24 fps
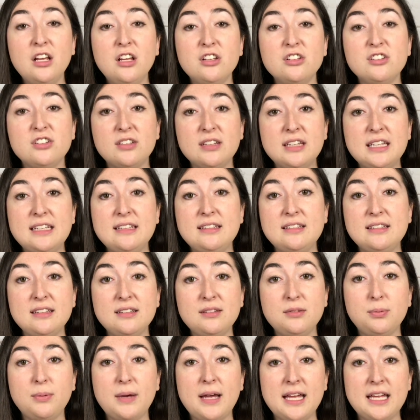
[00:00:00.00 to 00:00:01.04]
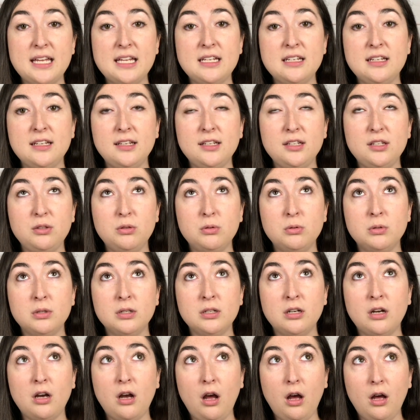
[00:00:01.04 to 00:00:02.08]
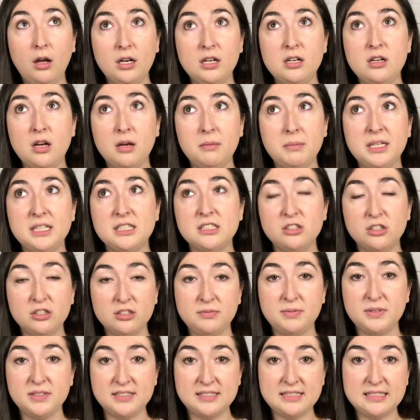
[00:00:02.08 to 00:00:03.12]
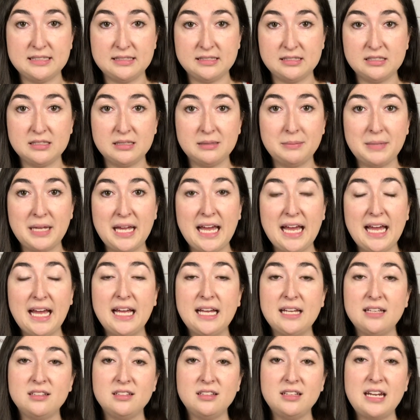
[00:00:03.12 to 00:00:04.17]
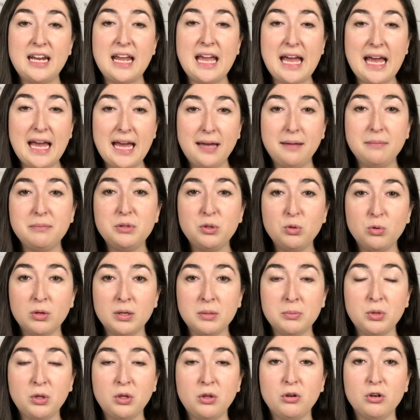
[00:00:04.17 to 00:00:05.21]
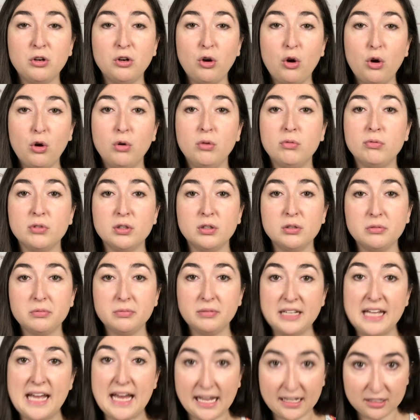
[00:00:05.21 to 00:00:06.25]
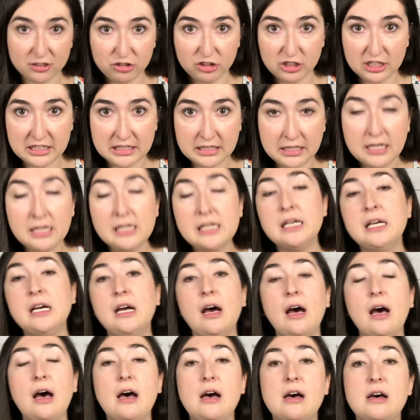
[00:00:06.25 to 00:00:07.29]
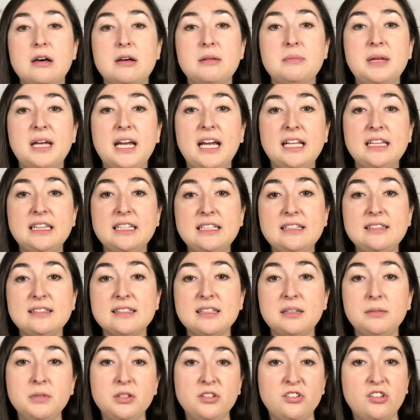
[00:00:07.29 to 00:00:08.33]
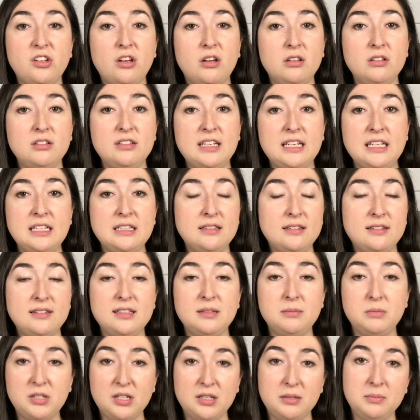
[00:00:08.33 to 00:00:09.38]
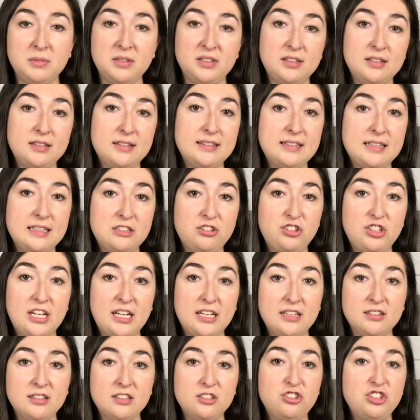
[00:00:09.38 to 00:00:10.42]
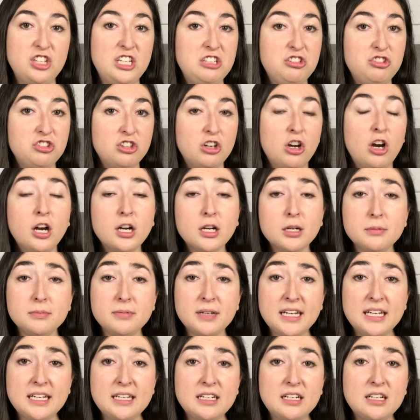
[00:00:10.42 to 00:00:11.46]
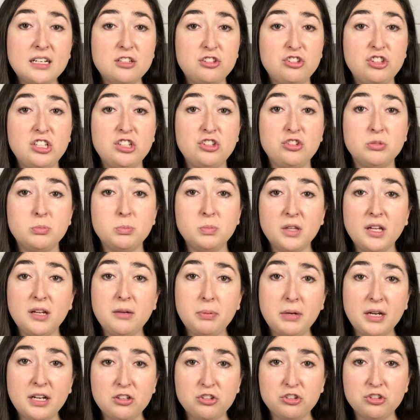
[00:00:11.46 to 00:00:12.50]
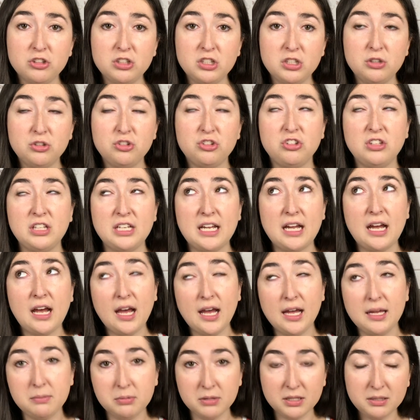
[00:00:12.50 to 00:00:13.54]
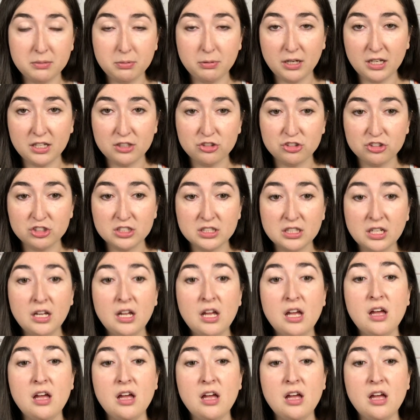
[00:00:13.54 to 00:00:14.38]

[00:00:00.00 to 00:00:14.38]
So this is when your autonomic nervous system has an abnormal or overreaction. And this can result in symptoms such as a change in heart rate, a change in blood pressure, usually high blood pressure,